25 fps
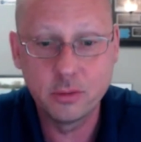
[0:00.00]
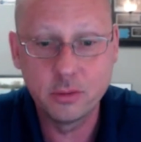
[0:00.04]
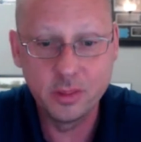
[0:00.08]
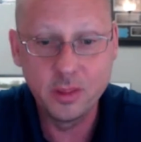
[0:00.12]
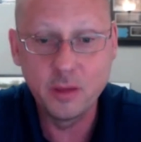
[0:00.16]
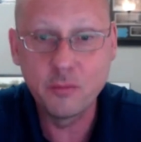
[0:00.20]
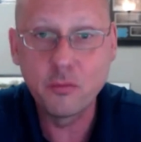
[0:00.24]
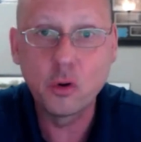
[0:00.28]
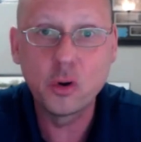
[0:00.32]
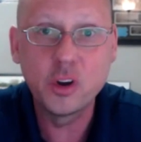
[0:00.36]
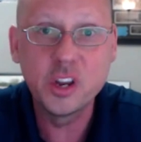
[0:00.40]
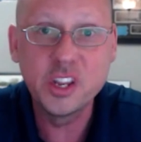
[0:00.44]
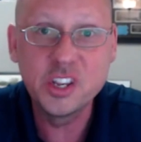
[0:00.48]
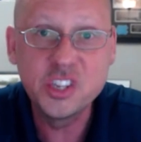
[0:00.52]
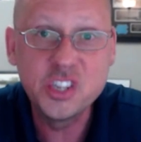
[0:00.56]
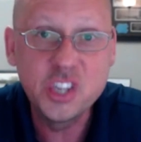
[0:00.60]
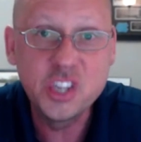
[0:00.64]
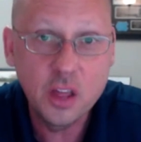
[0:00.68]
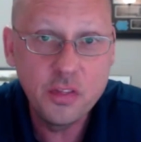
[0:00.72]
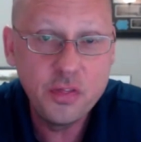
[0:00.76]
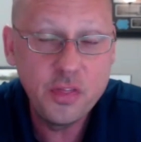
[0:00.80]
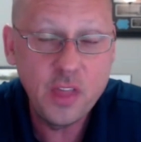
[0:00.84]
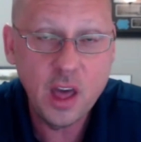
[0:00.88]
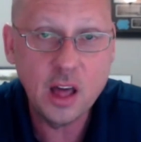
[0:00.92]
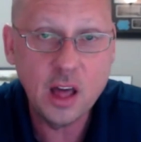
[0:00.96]
They've already
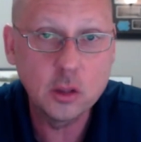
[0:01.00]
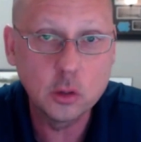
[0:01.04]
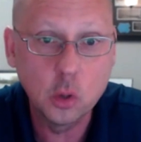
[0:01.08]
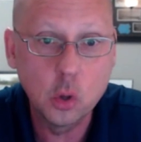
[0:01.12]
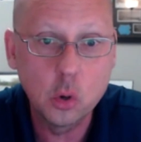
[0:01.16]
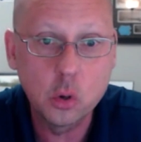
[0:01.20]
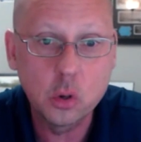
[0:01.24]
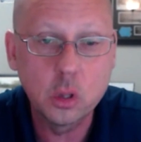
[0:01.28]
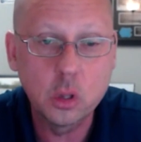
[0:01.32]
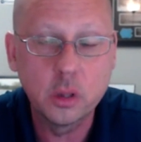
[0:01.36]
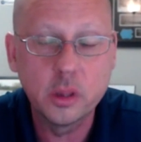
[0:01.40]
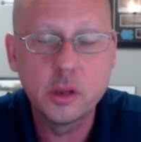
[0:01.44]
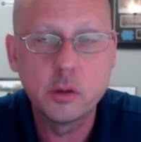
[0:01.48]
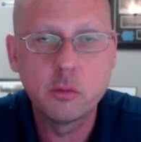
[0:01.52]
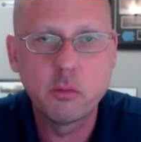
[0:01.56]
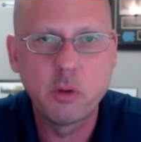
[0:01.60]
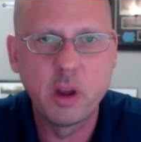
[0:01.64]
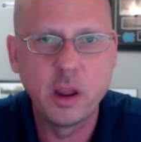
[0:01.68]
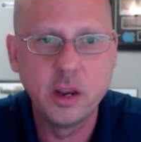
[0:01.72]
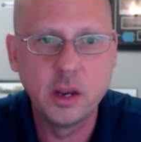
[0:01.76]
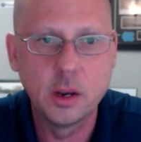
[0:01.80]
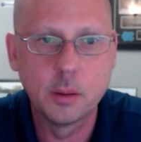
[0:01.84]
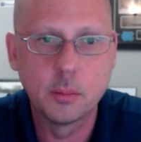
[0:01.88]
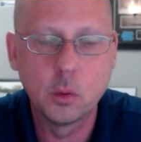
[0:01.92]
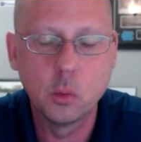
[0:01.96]
done that locally,
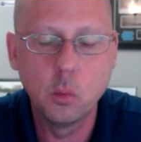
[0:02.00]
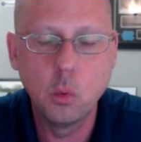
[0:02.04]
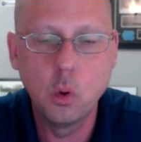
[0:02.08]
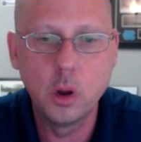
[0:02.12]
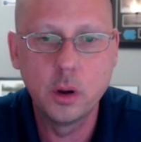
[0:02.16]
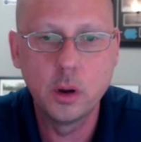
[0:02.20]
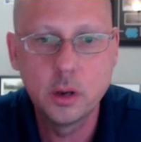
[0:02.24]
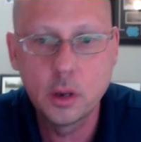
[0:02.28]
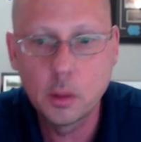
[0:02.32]
right? Number one.